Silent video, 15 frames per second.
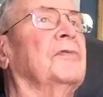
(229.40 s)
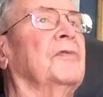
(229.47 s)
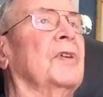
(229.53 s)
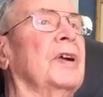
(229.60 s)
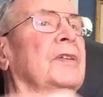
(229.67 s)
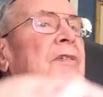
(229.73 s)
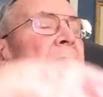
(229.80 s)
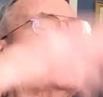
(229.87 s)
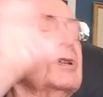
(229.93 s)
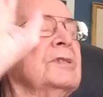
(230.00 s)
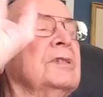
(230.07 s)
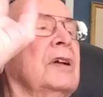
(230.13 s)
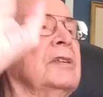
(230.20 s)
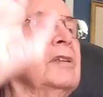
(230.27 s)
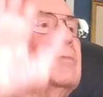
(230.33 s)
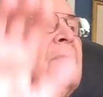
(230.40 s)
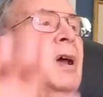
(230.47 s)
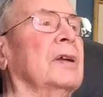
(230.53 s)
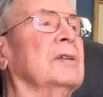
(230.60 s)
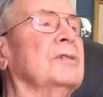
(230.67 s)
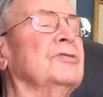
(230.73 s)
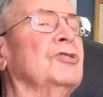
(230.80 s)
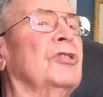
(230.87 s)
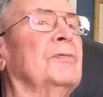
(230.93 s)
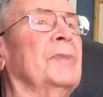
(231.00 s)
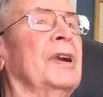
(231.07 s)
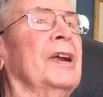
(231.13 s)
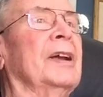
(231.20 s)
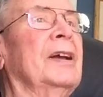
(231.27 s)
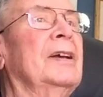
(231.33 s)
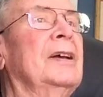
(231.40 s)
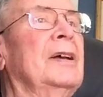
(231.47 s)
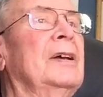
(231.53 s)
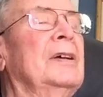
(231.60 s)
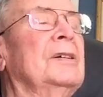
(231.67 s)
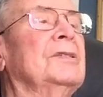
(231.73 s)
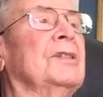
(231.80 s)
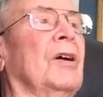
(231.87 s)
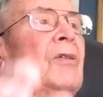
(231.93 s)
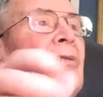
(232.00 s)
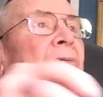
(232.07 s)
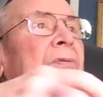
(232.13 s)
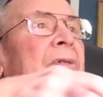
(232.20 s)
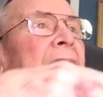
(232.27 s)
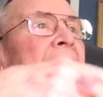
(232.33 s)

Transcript: freed them and sent them back to Germany. So